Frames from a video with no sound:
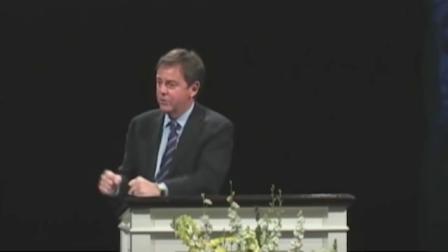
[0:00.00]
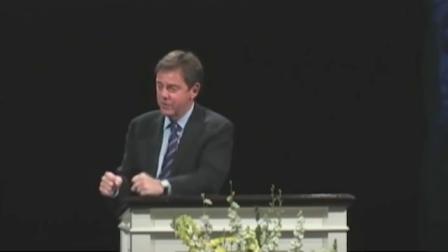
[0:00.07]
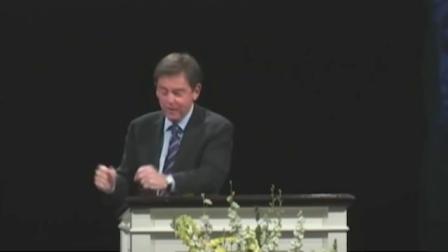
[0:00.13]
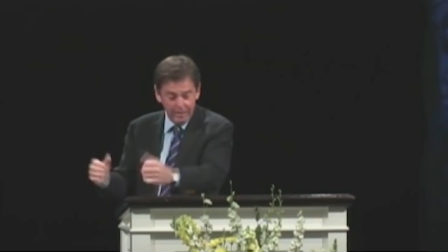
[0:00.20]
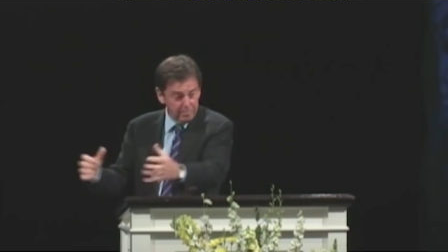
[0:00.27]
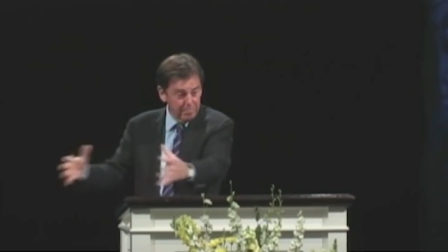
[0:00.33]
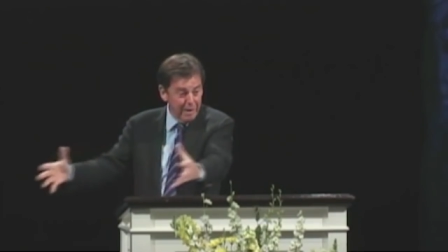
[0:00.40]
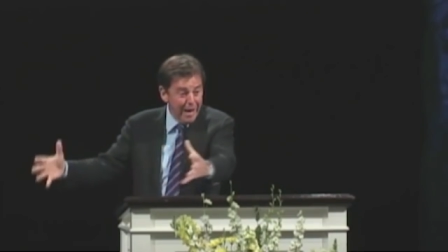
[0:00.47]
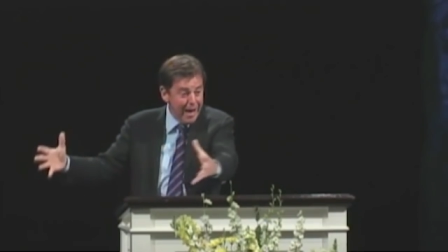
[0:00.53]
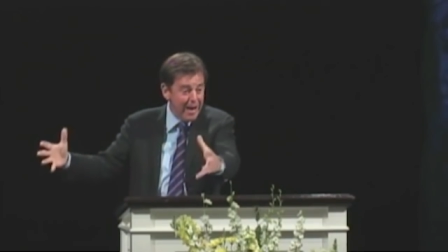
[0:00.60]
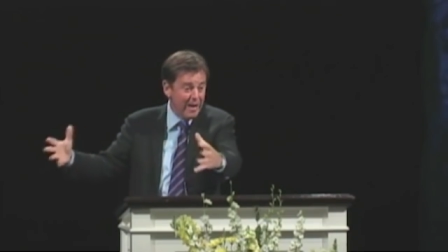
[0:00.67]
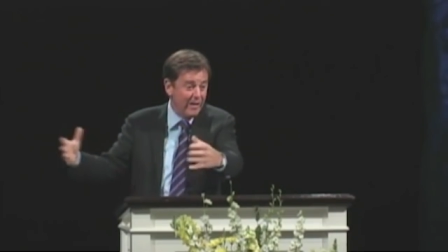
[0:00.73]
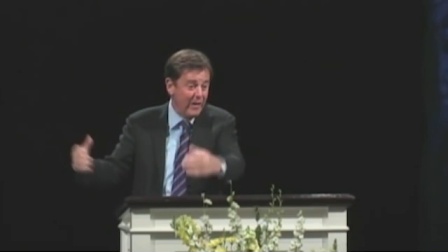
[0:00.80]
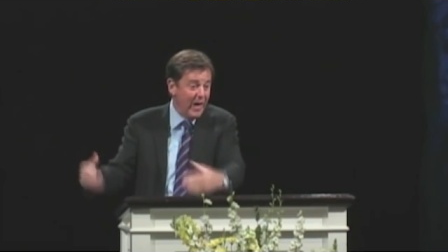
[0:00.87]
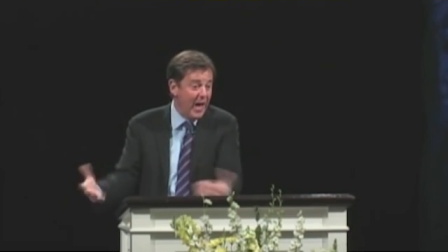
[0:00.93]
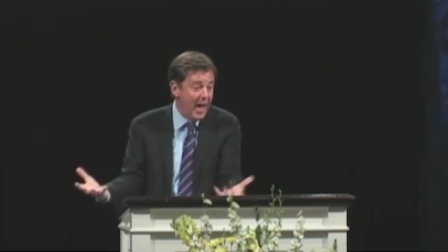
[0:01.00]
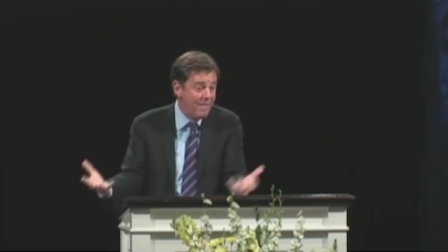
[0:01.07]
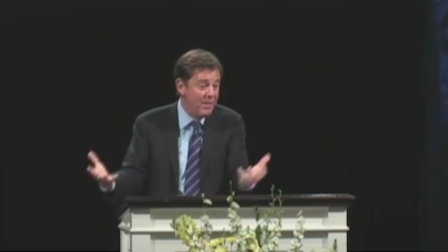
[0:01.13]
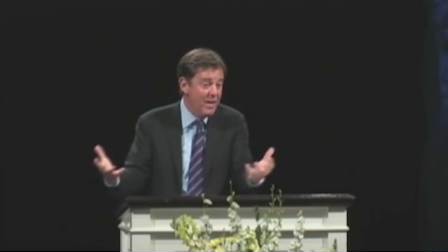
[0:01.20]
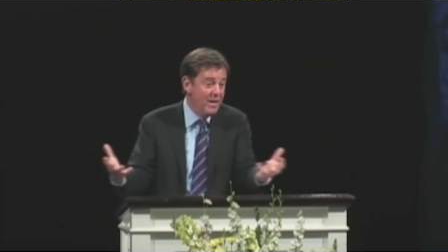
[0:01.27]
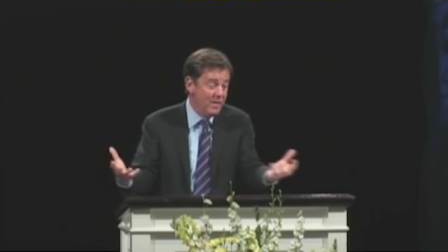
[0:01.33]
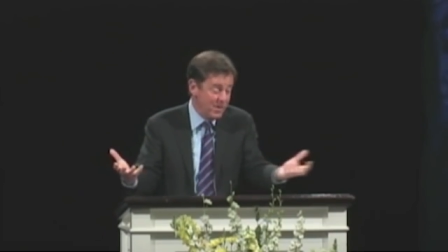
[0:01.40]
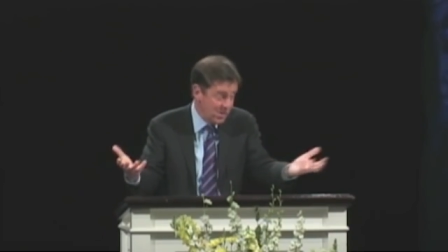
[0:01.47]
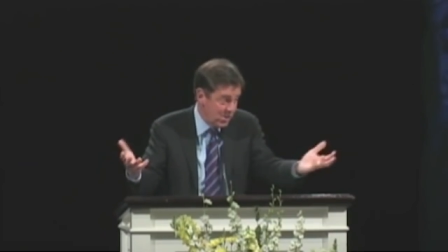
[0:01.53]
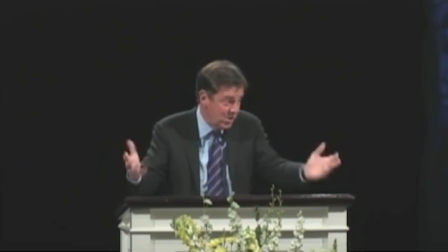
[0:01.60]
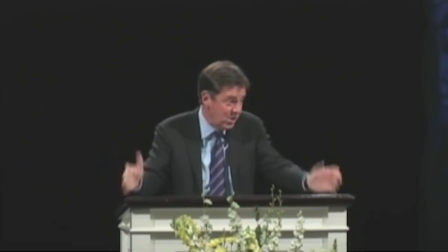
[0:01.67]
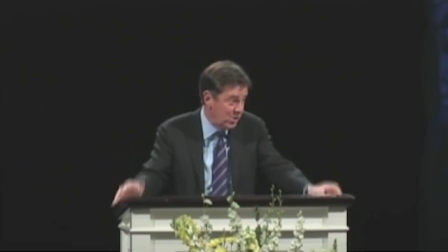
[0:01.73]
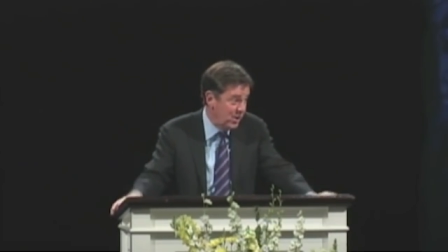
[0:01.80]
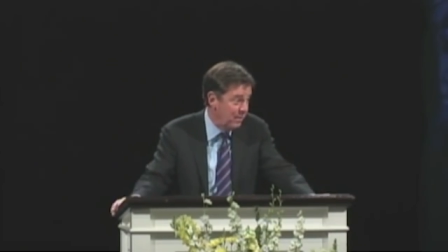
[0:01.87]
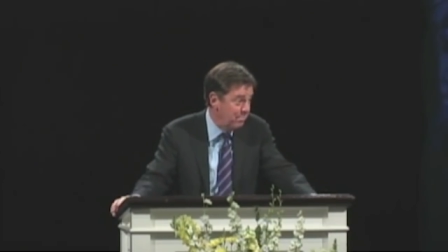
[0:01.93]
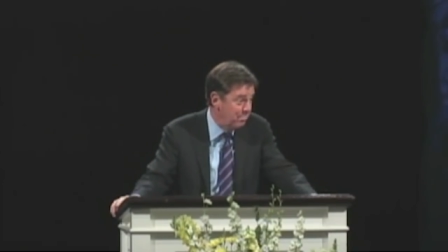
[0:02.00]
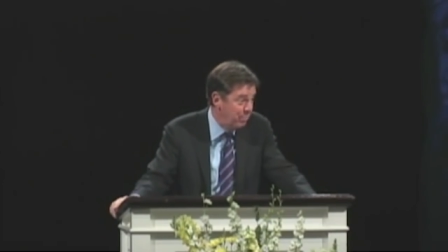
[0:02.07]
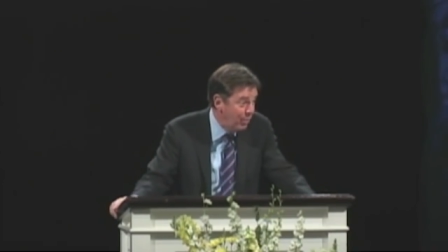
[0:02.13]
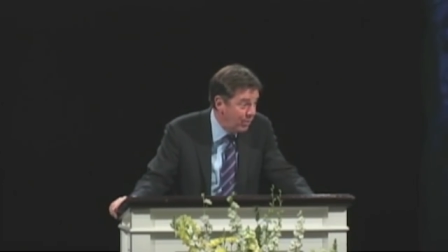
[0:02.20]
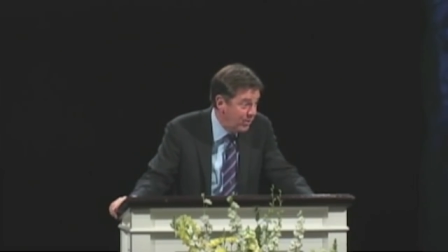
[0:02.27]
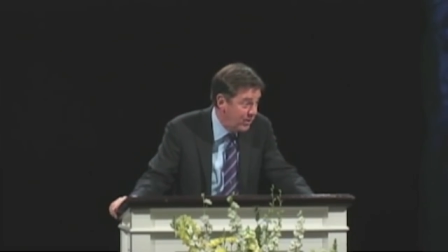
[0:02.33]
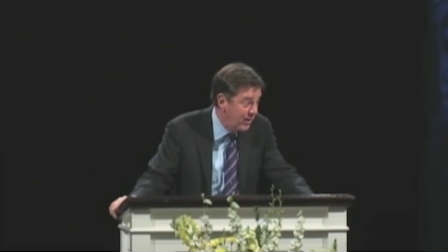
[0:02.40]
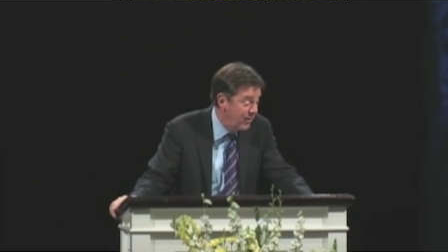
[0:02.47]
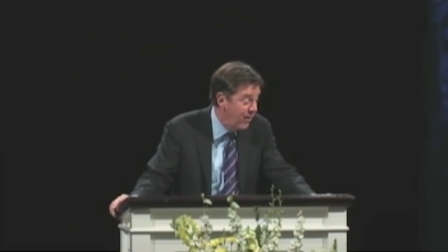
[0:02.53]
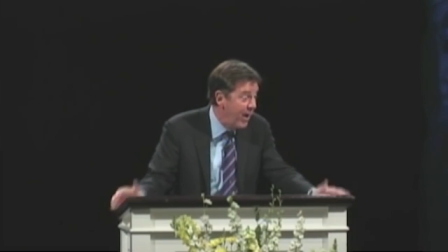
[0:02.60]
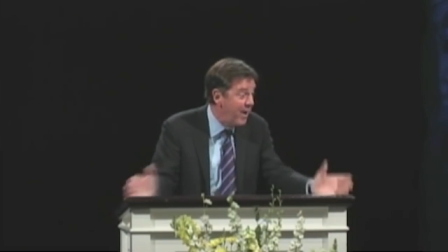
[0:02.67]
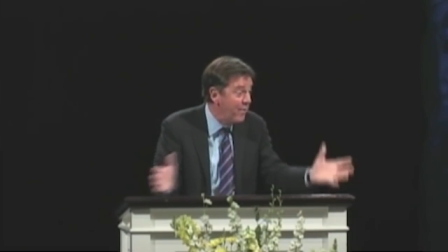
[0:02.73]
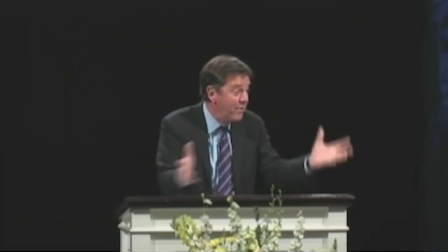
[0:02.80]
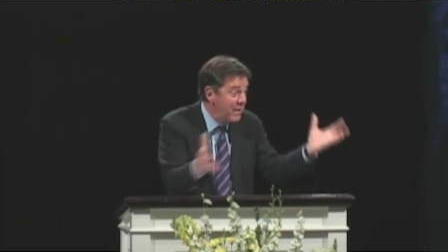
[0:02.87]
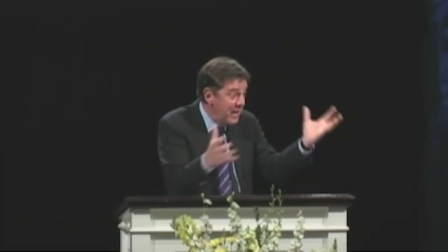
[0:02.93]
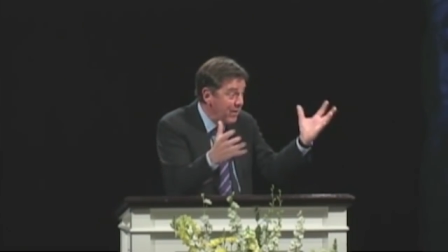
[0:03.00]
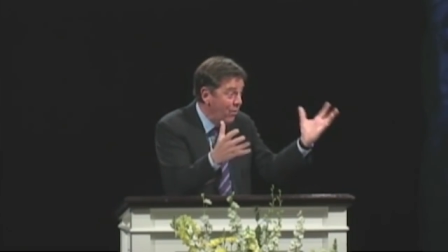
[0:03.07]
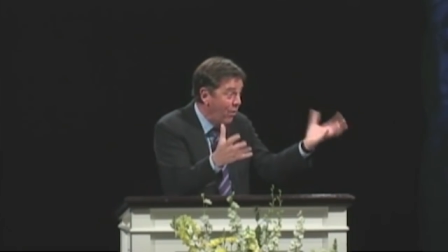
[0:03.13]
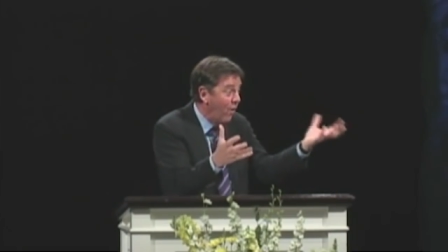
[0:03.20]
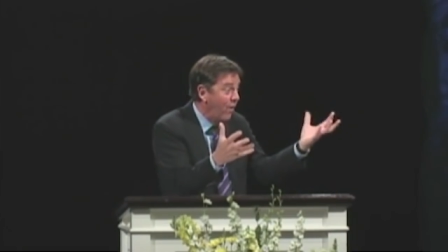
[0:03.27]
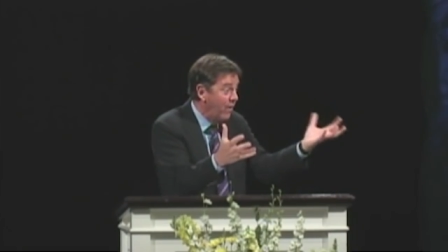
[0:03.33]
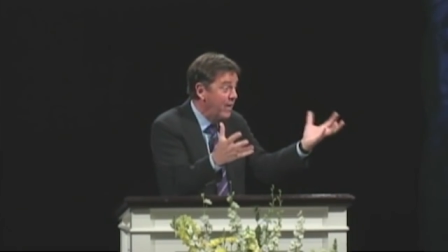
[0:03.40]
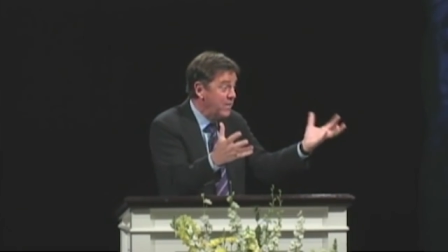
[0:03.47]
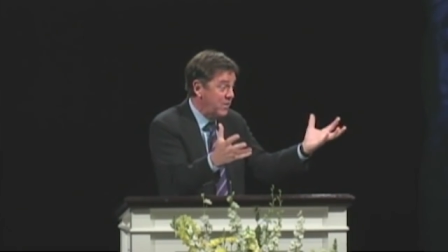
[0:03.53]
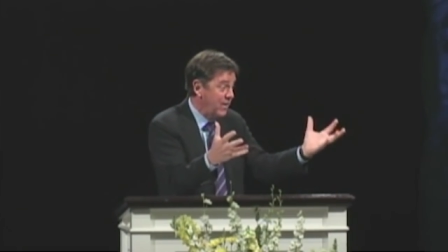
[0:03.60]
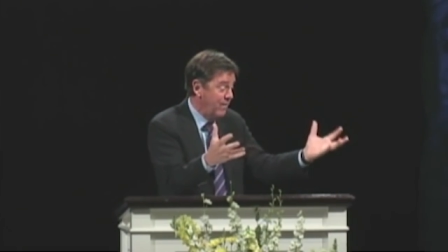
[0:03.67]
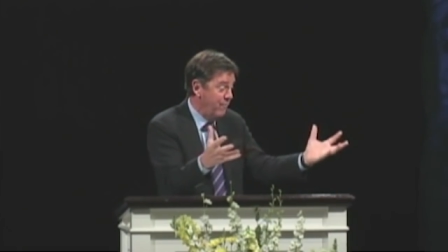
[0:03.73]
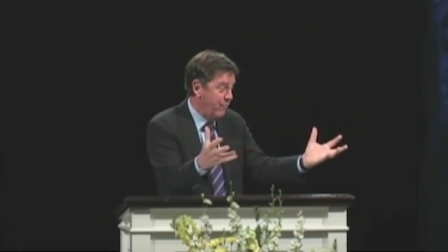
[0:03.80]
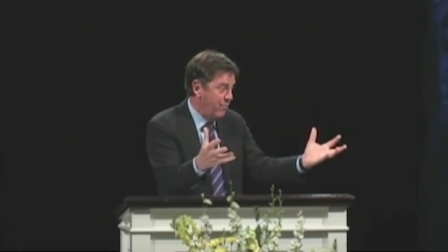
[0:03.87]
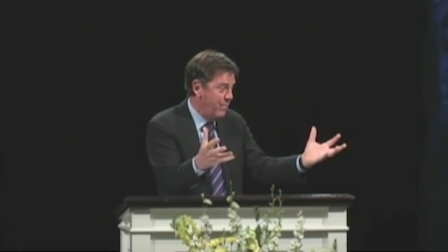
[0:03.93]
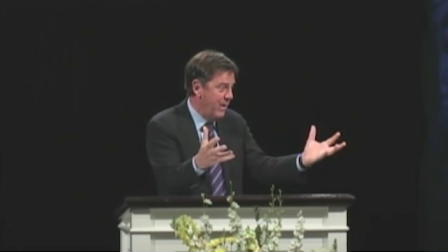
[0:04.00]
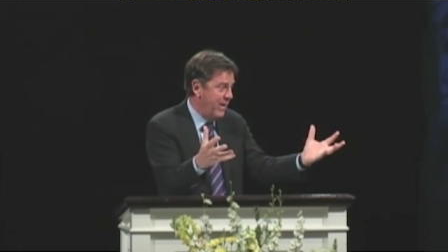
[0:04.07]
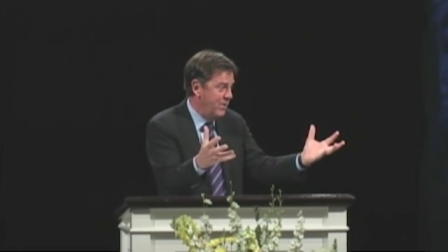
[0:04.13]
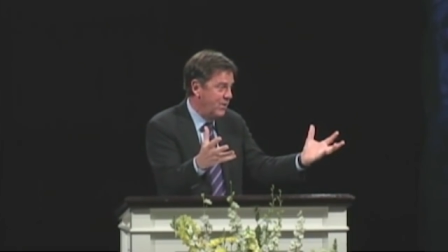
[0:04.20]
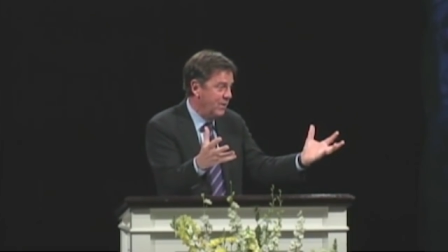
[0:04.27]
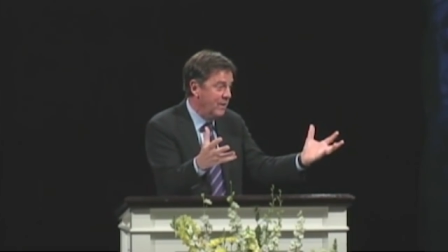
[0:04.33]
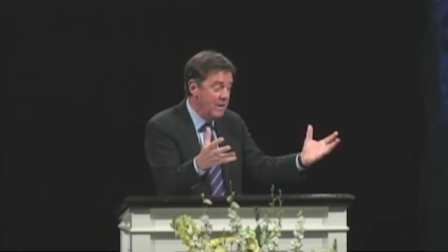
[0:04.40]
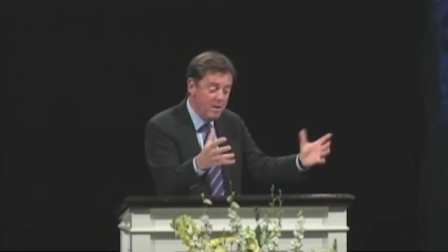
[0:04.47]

It's like, man alive, this is just a book. You know, I don't need all of this information.